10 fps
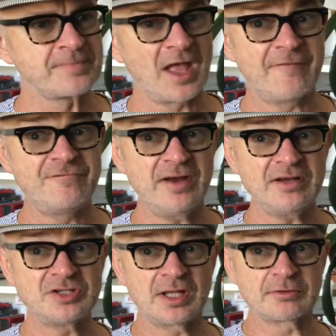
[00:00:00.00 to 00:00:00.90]
a very
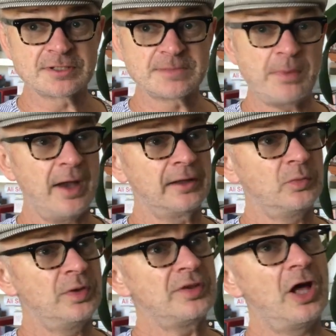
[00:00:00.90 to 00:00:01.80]
generous spike
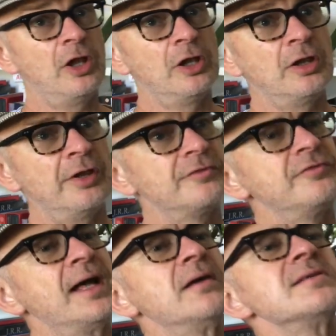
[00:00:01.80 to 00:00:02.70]
with a lot of
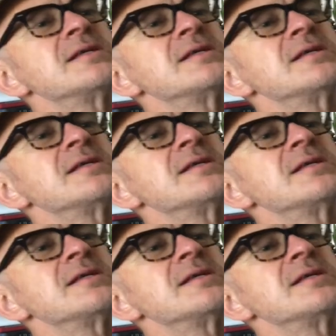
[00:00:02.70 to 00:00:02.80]
flowers,